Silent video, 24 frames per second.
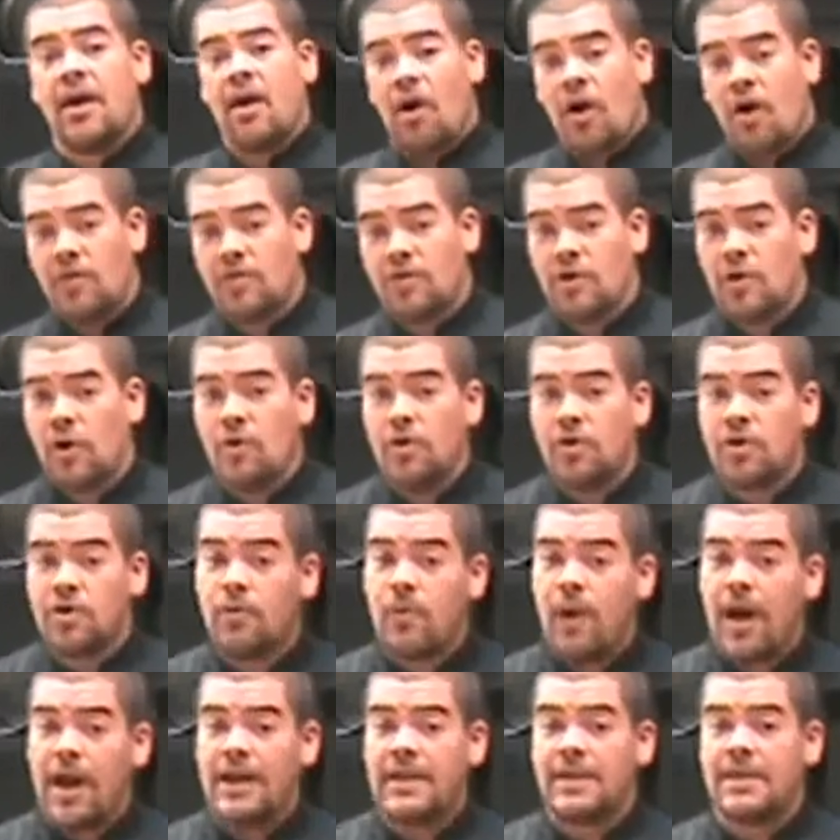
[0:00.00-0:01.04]
Other lower
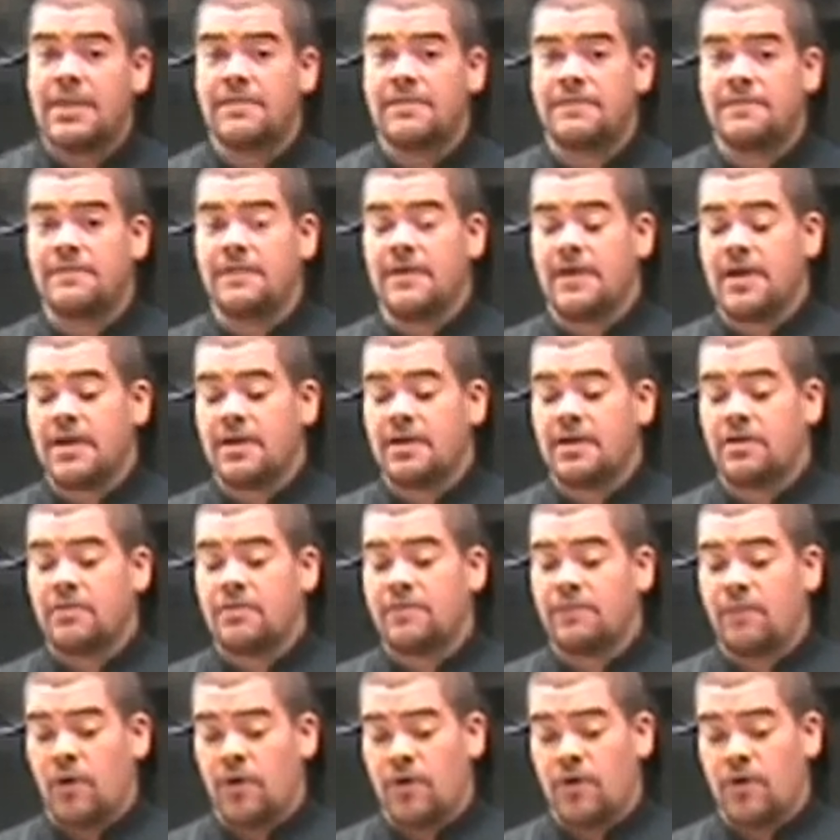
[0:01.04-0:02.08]
quality
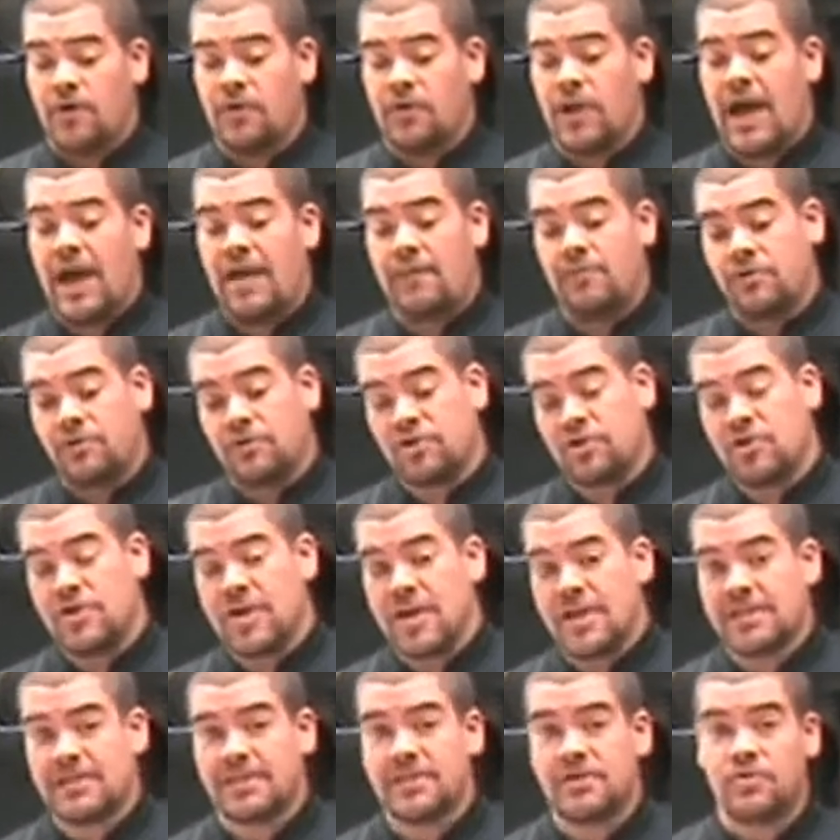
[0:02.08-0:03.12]
of oil, I would
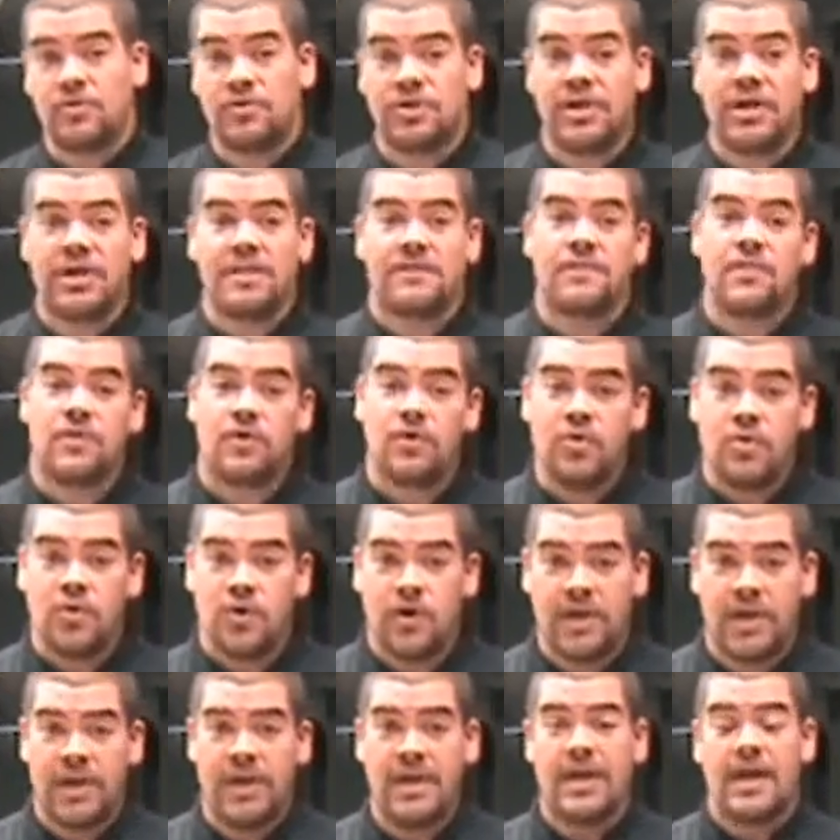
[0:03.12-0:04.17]
suggest using it for
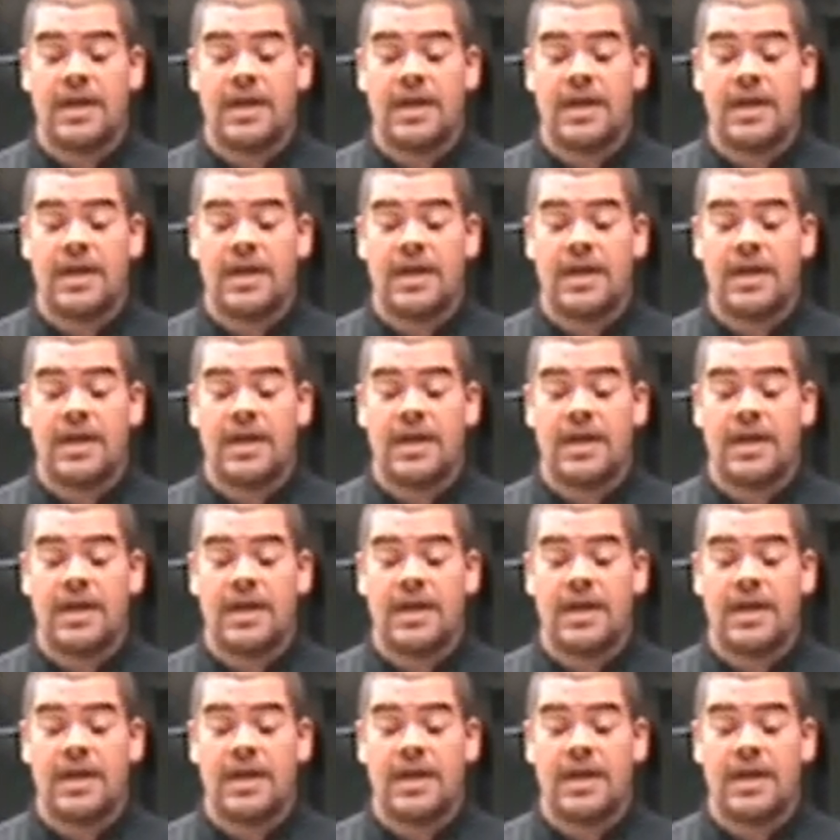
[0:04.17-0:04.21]
cooking.